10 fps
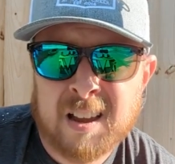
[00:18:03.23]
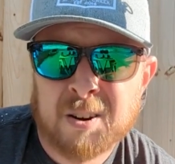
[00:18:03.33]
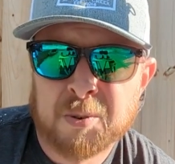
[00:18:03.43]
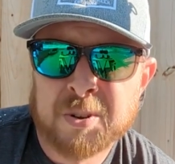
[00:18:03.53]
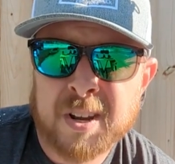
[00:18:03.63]

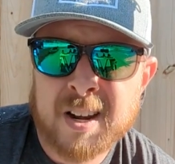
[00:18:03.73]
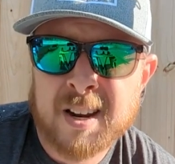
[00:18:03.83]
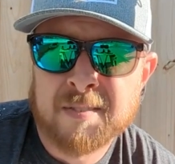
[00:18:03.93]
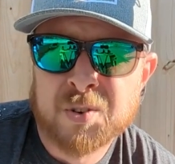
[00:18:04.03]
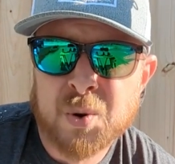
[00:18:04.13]
really I didn't
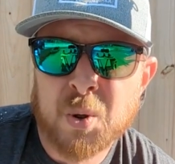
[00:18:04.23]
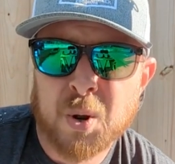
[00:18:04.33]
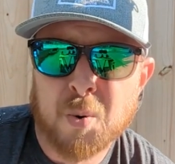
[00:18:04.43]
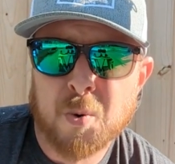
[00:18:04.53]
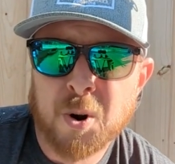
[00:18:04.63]
have to do a whole
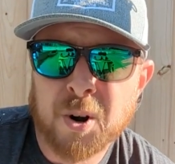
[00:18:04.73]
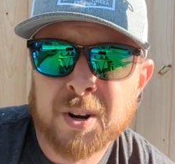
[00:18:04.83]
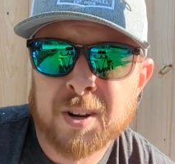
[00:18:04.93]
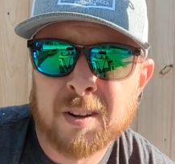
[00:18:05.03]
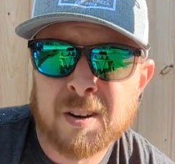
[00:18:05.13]
lot of
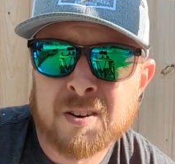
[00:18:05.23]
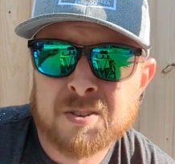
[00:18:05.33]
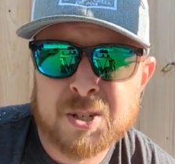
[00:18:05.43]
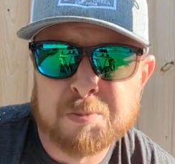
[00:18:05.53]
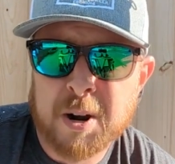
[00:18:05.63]
work.
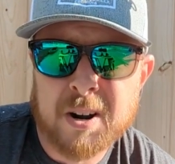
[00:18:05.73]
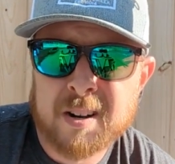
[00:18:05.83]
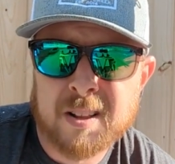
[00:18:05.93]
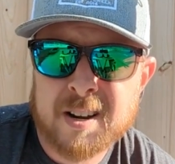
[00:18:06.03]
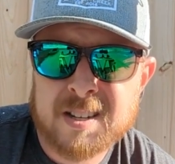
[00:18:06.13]
It's just bury
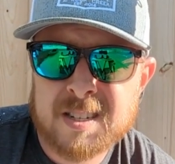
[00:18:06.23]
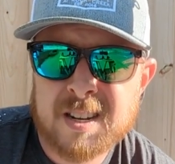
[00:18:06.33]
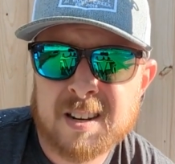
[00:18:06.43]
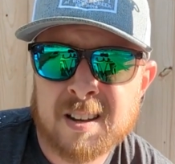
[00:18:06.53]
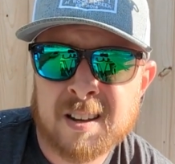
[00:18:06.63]
it, let it
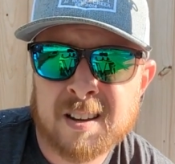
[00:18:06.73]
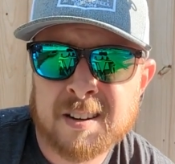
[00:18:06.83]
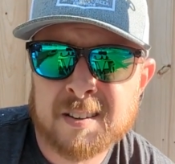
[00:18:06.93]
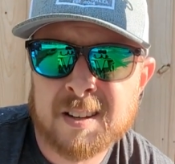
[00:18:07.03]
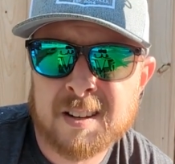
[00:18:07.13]
sit,
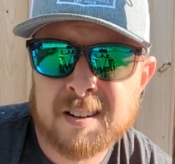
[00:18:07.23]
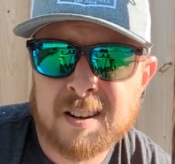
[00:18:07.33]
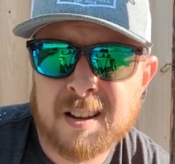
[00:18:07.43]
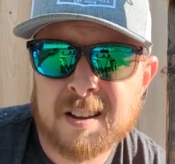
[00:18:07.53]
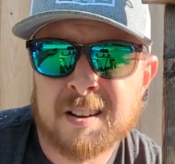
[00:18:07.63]
and
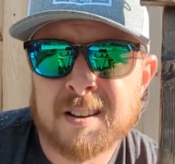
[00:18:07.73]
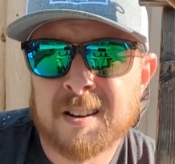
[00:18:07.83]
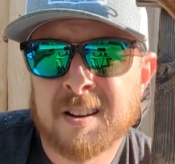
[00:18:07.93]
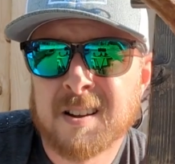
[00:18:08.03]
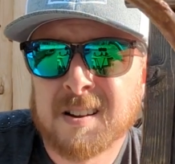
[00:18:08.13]
then
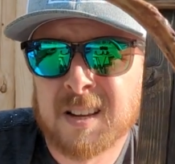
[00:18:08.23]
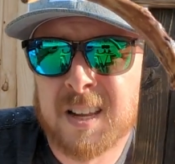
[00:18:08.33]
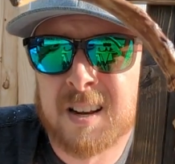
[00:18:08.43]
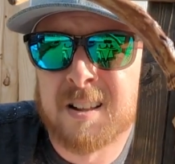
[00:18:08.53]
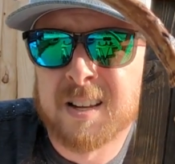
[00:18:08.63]

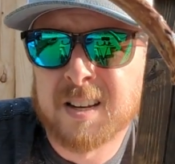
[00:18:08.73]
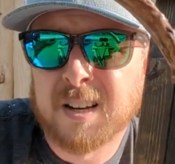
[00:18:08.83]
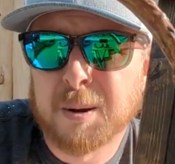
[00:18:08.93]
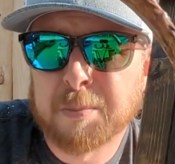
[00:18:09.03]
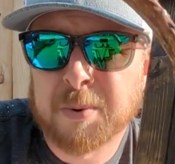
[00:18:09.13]
get it cleaned
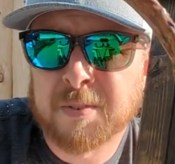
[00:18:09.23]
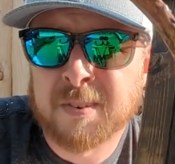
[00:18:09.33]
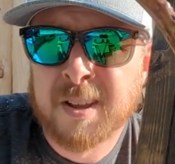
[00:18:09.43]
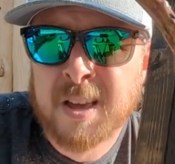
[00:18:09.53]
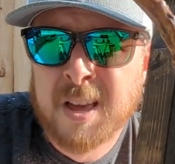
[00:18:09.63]
up and
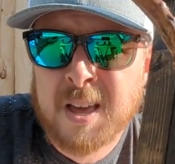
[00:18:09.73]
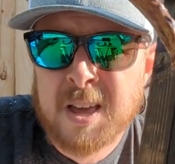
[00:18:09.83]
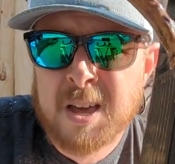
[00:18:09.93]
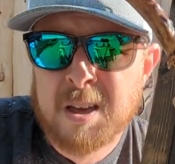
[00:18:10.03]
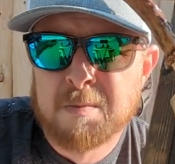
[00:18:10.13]

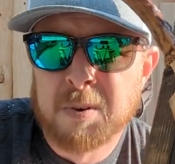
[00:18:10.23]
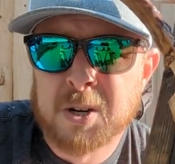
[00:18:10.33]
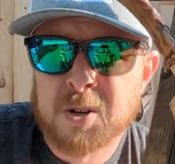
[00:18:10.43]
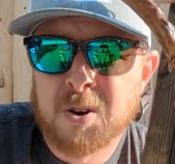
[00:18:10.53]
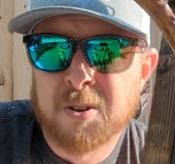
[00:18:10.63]
make
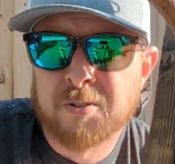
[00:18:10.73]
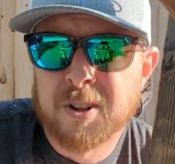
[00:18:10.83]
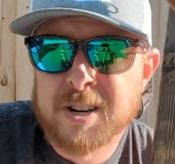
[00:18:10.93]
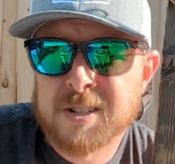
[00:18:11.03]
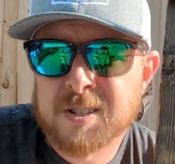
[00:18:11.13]
sure all the
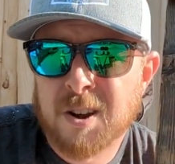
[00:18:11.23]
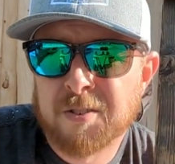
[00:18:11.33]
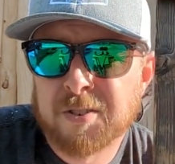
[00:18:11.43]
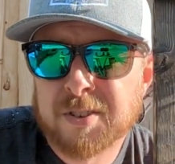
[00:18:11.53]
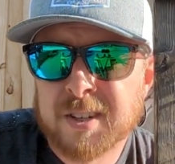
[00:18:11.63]
flesh is
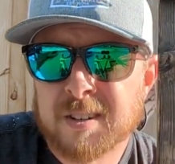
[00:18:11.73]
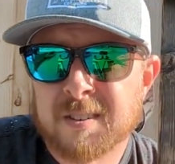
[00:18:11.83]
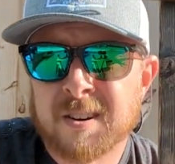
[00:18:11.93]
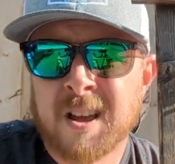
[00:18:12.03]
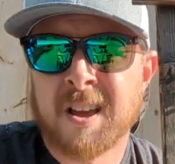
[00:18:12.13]
off of it.
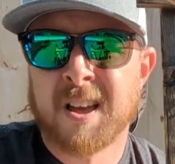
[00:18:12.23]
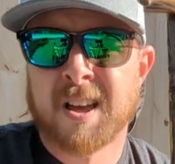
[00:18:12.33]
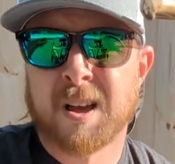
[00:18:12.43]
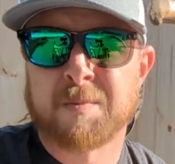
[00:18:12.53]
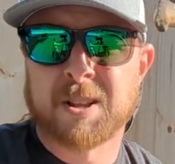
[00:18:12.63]
And
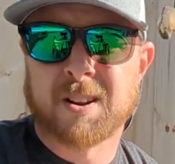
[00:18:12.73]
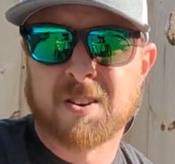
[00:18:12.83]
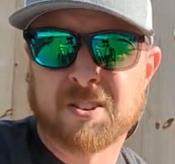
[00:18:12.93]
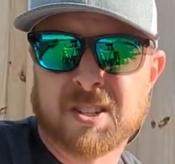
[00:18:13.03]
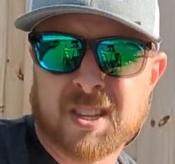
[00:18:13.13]
I mean, they
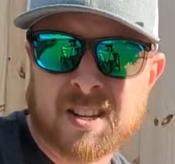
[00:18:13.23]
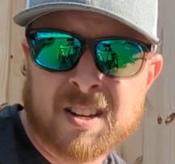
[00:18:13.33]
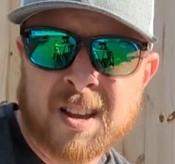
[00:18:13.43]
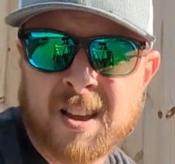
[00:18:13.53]
call this thing